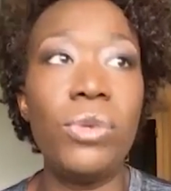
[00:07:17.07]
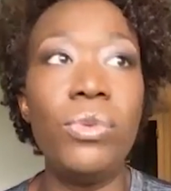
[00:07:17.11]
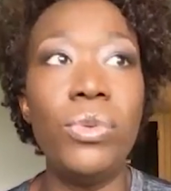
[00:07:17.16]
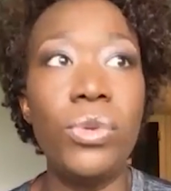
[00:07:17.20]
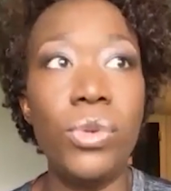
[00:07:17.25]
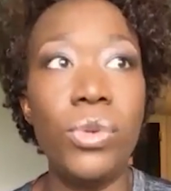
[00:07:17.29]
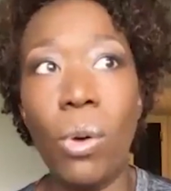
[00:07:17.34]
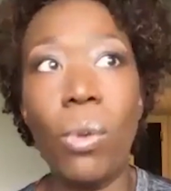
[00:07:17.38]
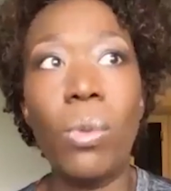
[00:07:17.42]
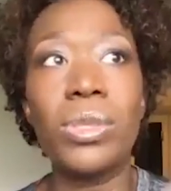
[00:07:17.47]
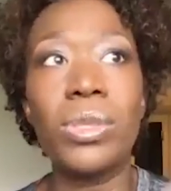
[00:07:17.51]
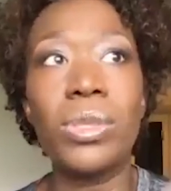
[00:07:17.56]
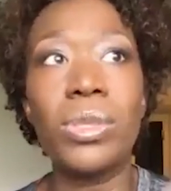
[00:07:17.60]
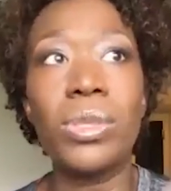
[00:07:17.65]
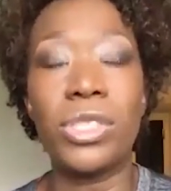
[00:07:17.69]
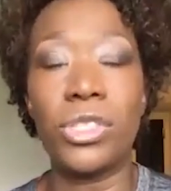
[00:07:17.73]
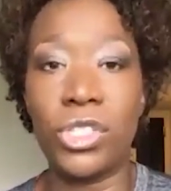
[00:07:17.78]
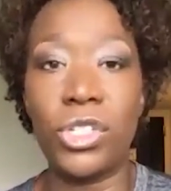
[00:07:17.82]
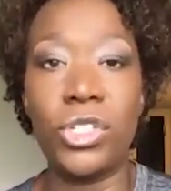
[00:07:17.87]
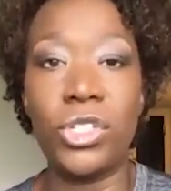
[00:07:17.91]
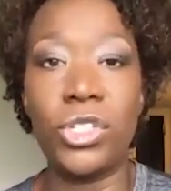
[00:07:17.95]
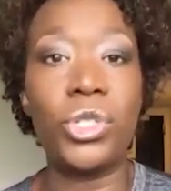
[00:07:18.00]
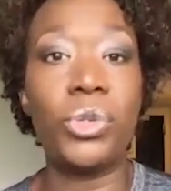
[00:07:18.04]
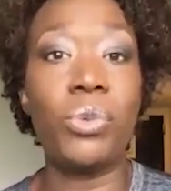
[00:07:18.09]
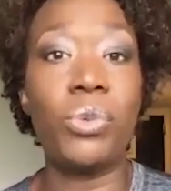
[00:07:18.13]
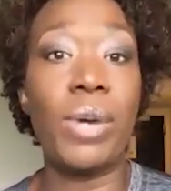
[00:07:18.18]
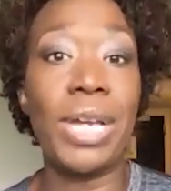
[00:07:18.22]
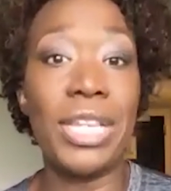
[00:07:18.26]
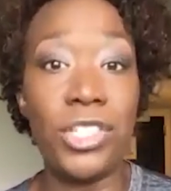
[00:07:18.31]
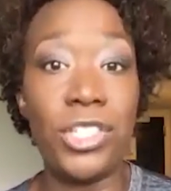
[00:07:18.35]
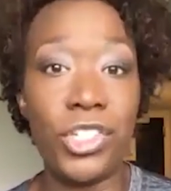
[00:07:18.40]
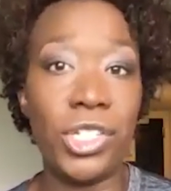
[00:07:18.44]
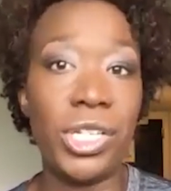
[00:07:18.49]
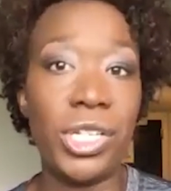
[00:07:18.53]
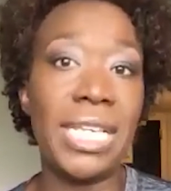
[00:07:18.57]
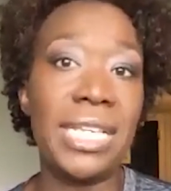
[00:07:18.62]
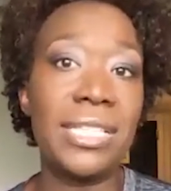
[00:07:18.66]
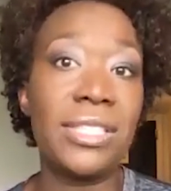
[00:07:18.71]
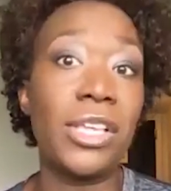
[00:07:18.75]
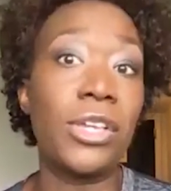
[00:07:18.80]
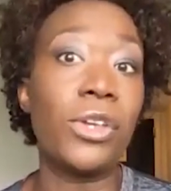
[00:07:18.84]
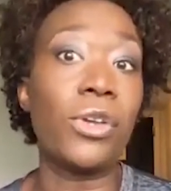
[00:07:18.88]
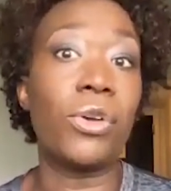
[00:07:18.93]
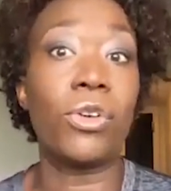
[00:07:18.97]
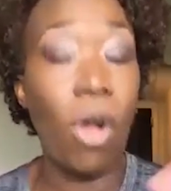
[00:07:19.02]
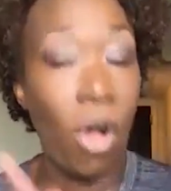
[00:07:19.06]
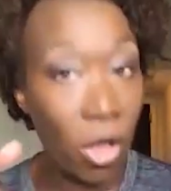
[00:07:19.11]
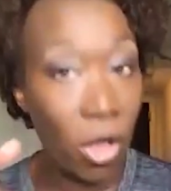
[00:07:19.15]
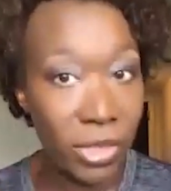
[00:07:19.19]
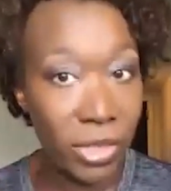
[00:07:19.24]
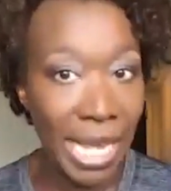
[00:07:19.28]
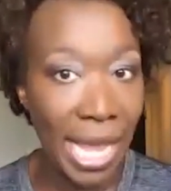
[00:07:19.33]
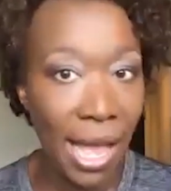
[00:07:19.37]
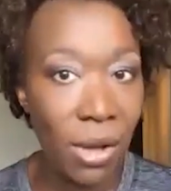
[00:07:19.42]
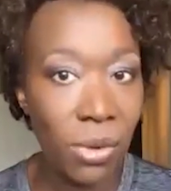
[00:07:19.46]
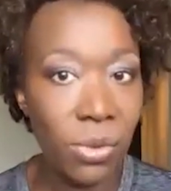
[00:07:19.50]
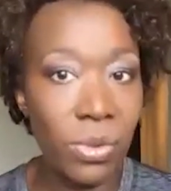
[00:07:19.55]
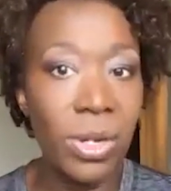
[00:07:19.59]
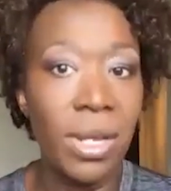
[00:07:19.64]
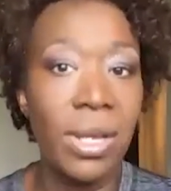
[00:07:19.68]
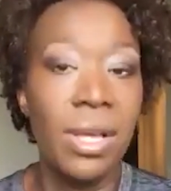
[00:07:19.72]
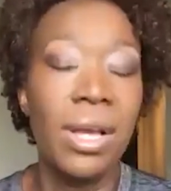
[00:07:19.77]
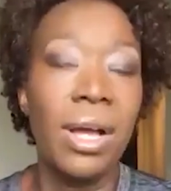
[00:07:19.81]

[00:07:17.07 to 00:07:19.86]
know what the situation is that you're calling out.